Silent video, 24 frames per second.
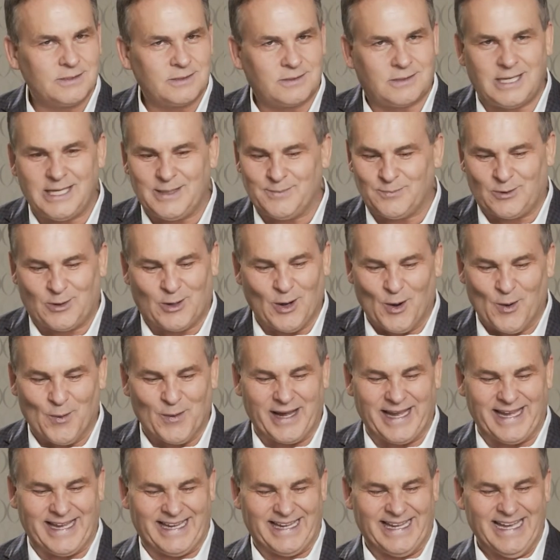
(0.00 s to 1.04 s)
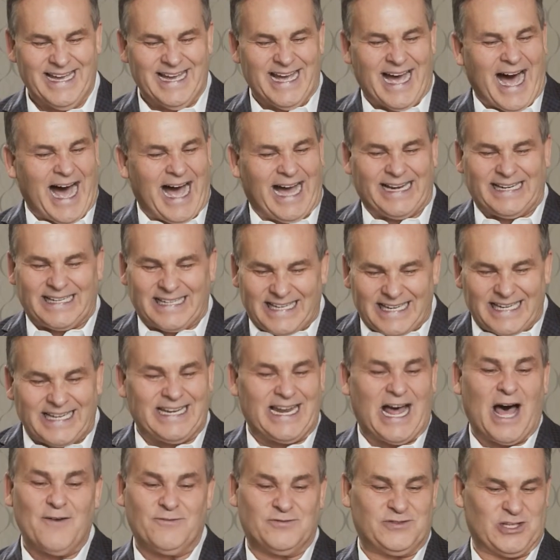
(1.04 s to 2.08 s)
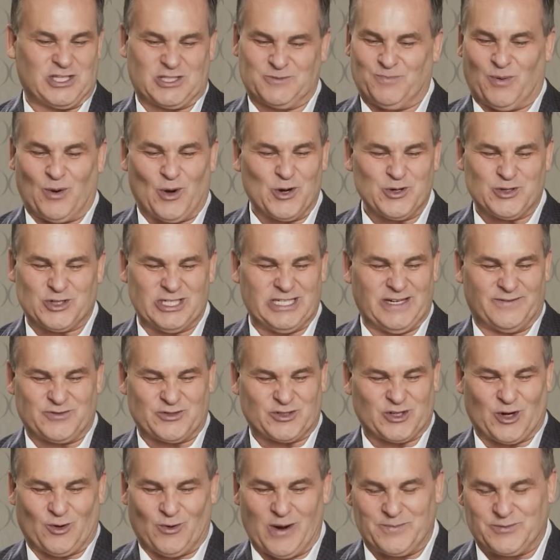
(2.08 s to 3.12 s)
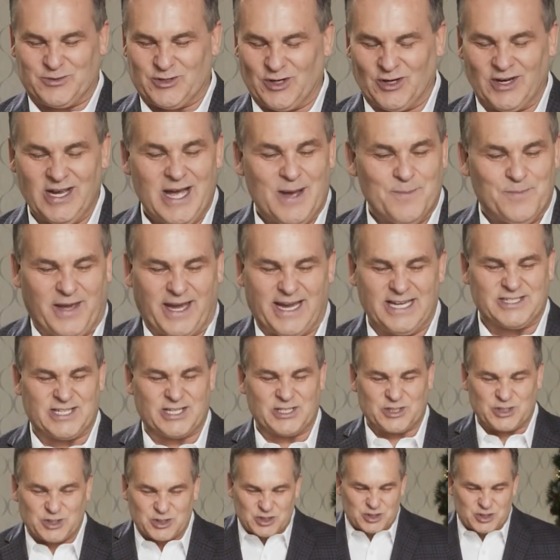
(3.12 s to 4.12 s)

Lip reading: Keep going. I love this portion of scripture because it's